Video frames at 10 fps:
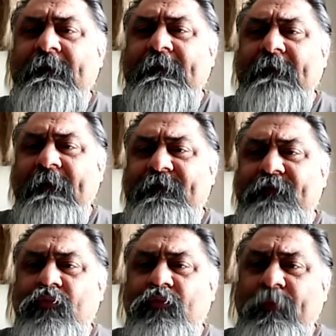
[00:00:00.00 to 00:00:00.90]
that's
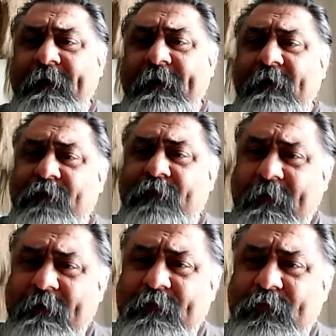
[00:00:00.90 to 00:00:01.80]
who we give
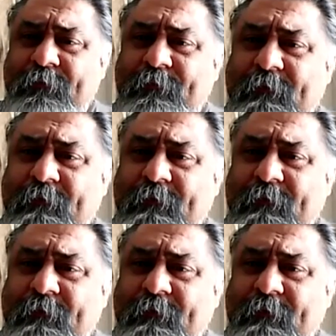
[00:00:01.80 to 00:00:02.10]
credit to,